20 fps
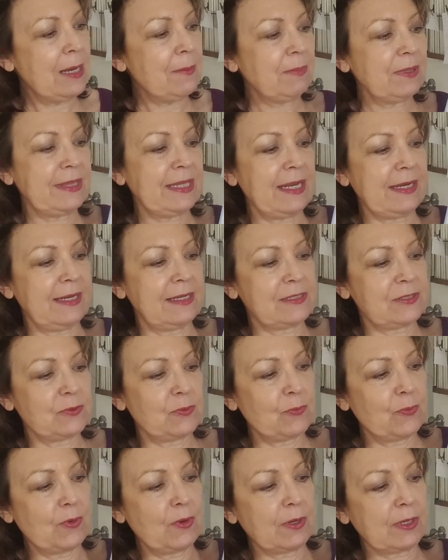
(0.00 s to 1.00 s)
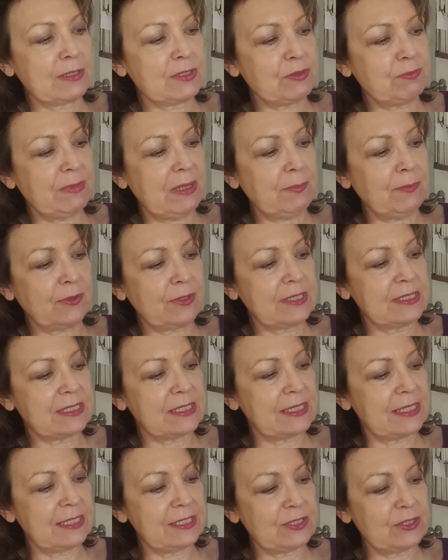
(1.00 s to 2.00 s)
but that doesn't work because remember, because
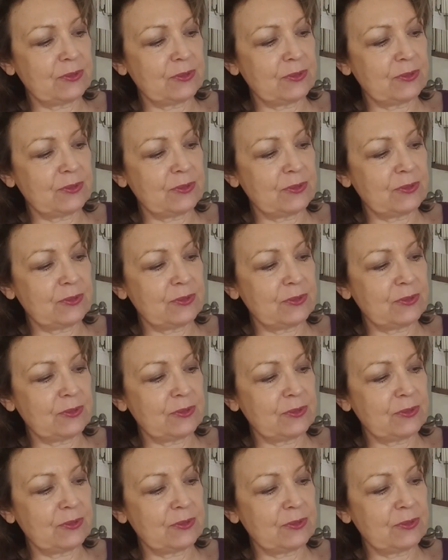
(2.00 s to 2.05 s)
this